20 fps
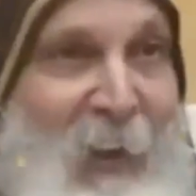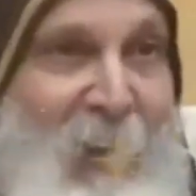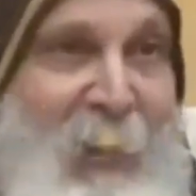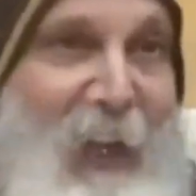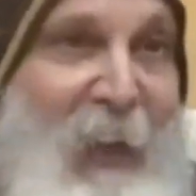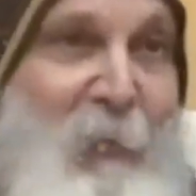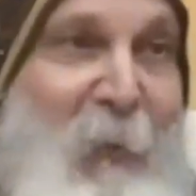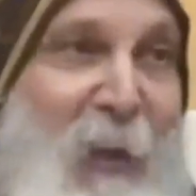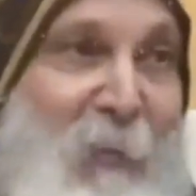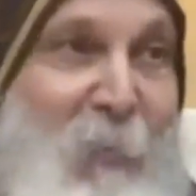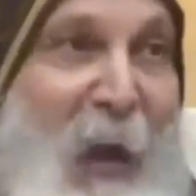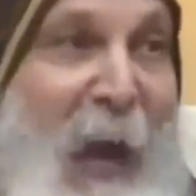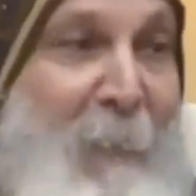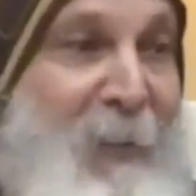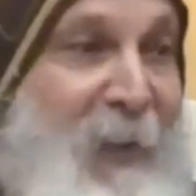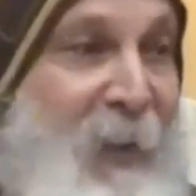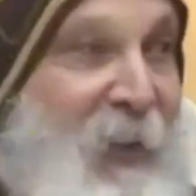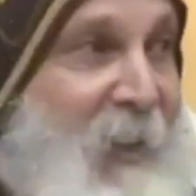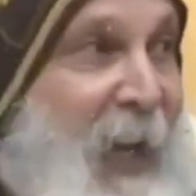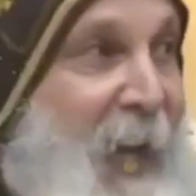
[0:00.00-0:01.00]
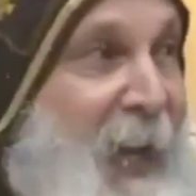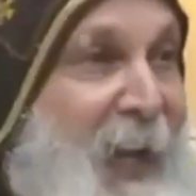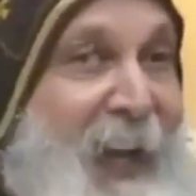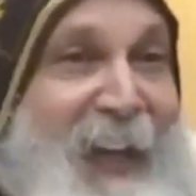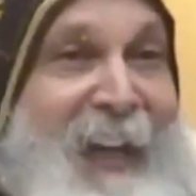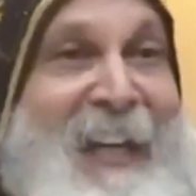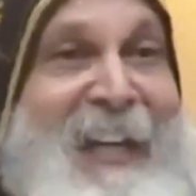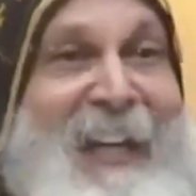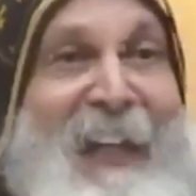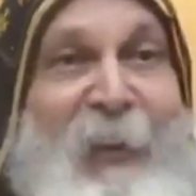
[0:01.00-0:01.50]
Look at what Muhammad is
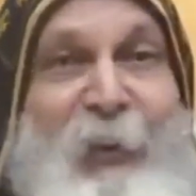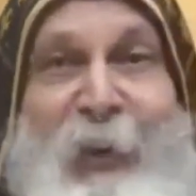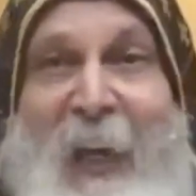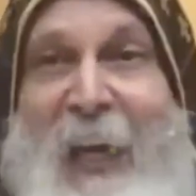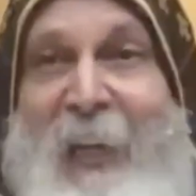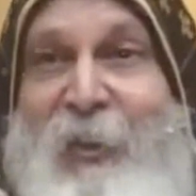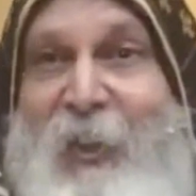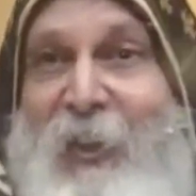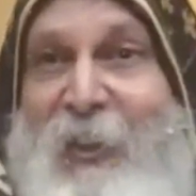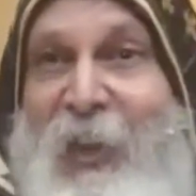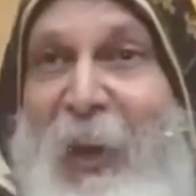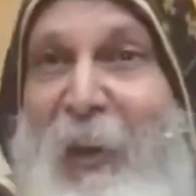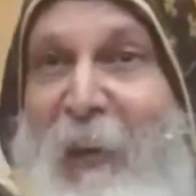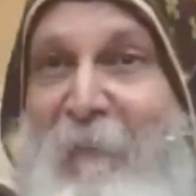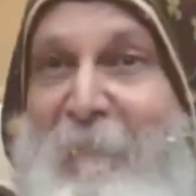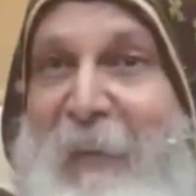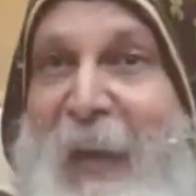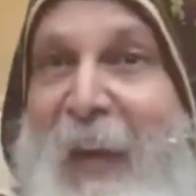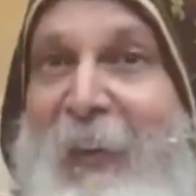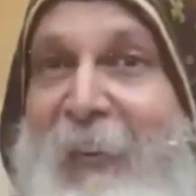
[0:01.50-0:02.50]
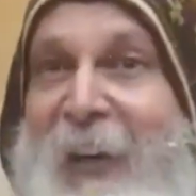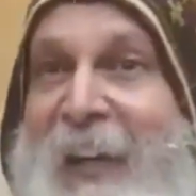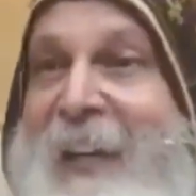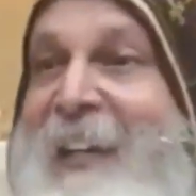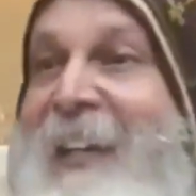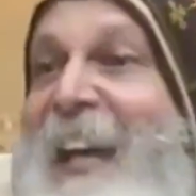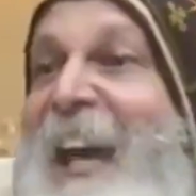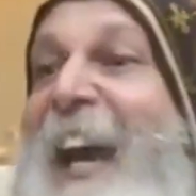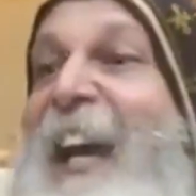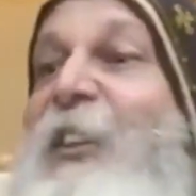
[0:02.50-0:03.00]
saying. Jesus, son of
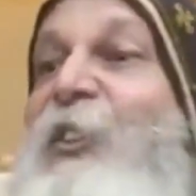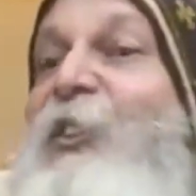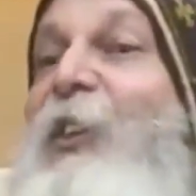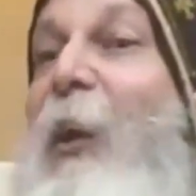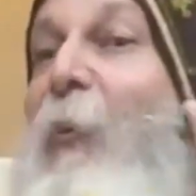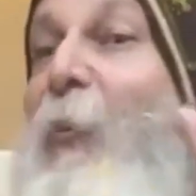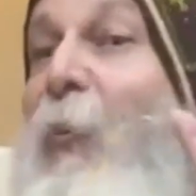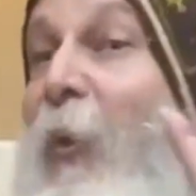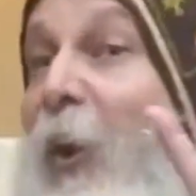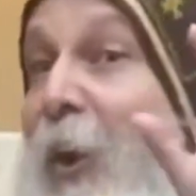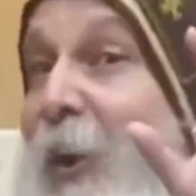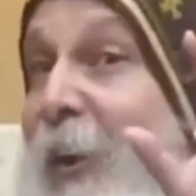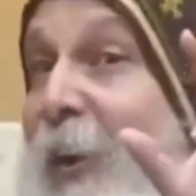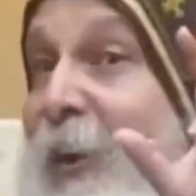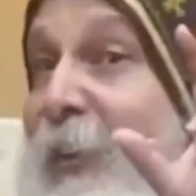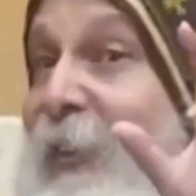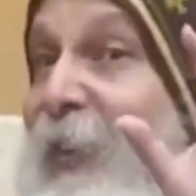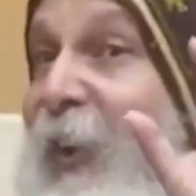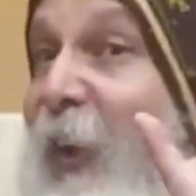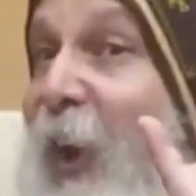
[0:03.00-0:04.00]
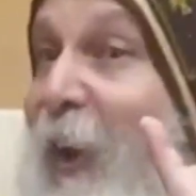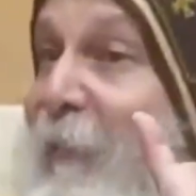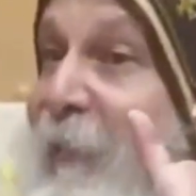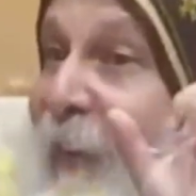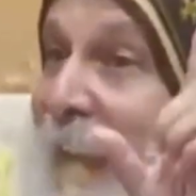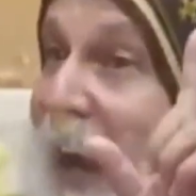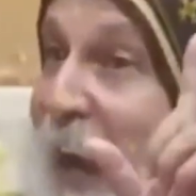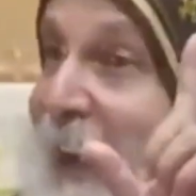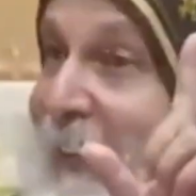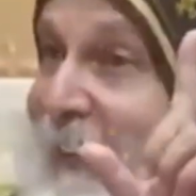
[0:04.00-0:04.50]
Mary, is the word
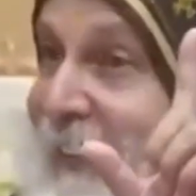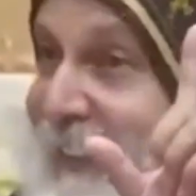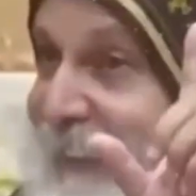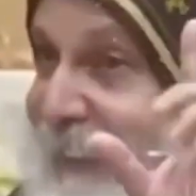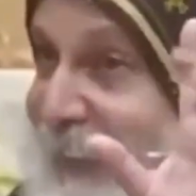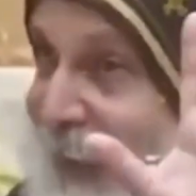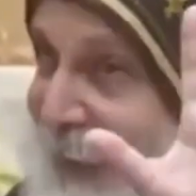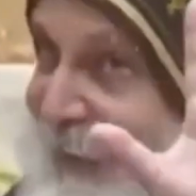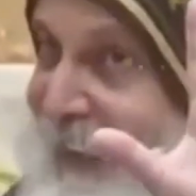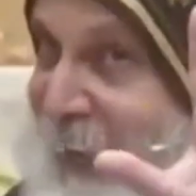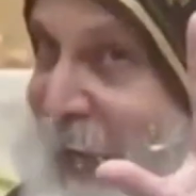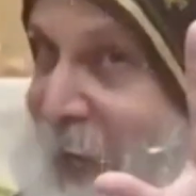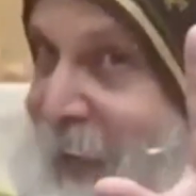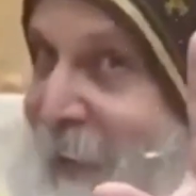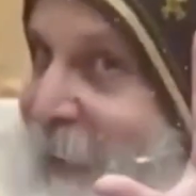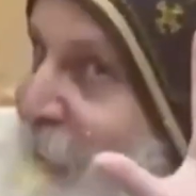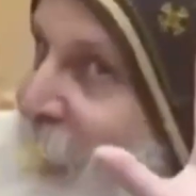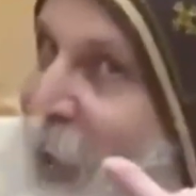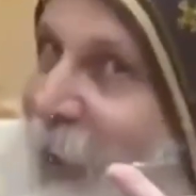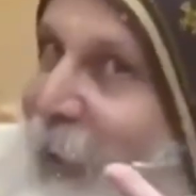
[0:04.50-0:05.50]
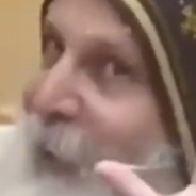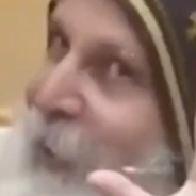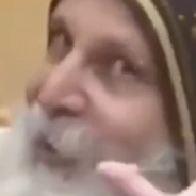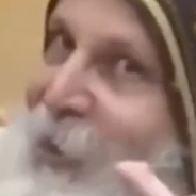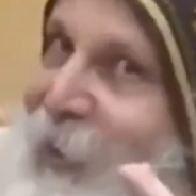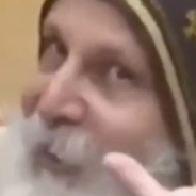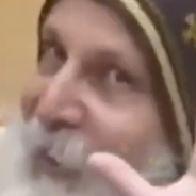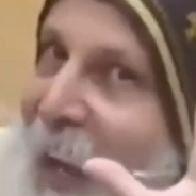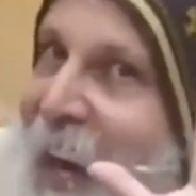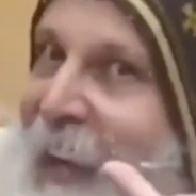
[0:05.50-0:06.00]
of God. Okay, don't
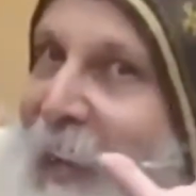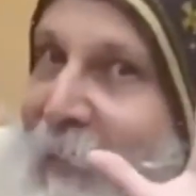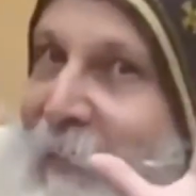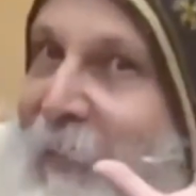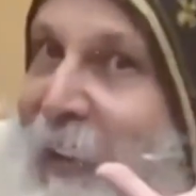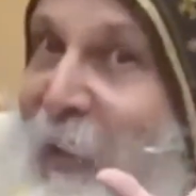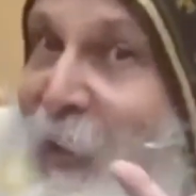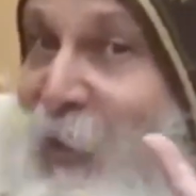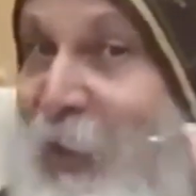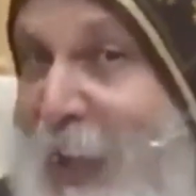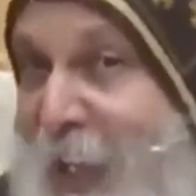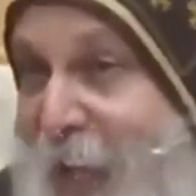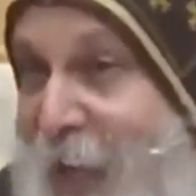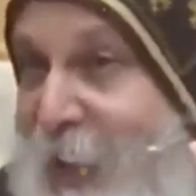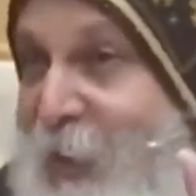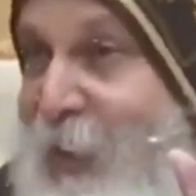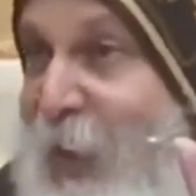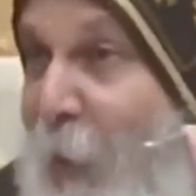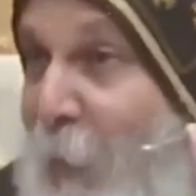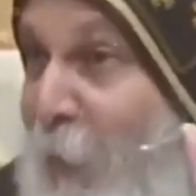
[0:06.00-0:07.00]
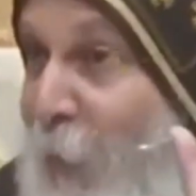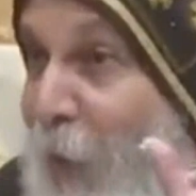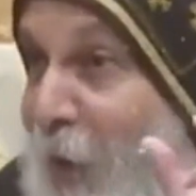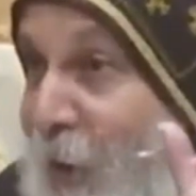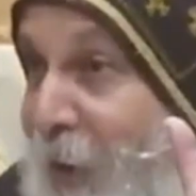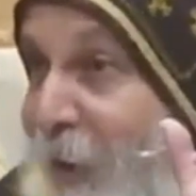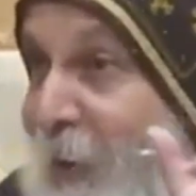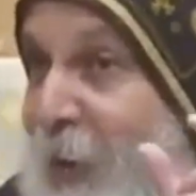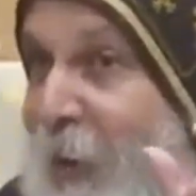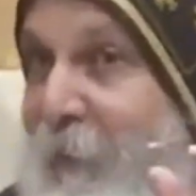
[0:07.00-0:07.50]
lose track of this. He is the
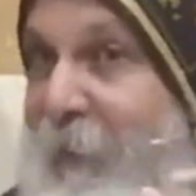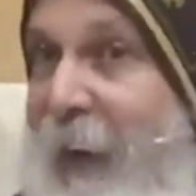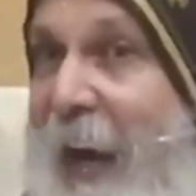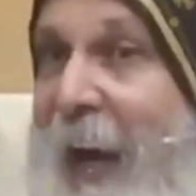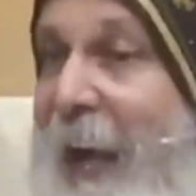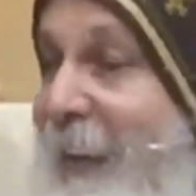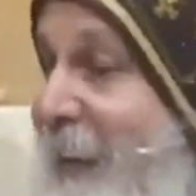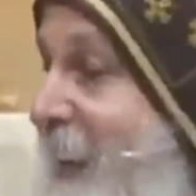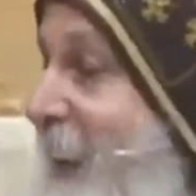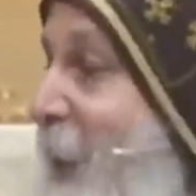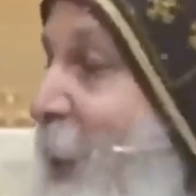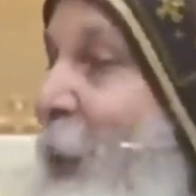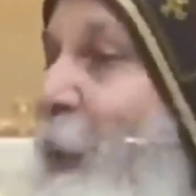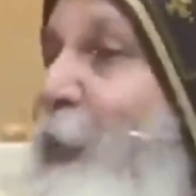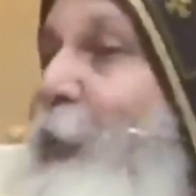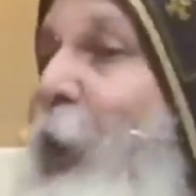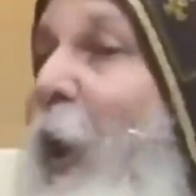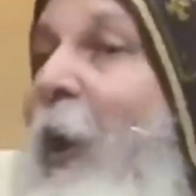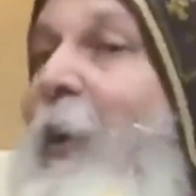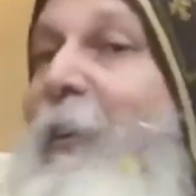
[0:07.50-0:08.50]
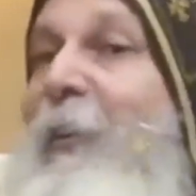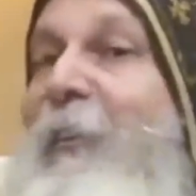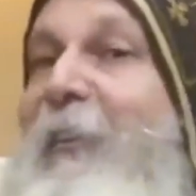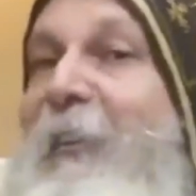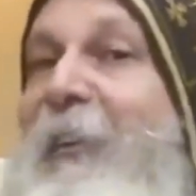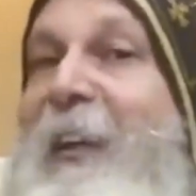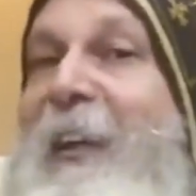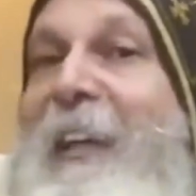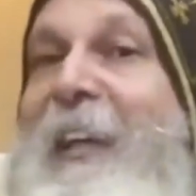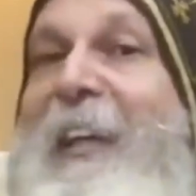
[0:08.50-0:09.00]
word of God.
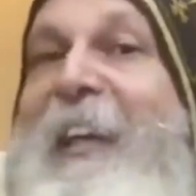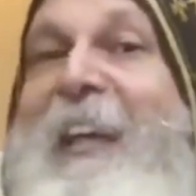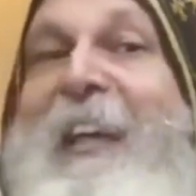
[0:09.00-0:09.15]
John,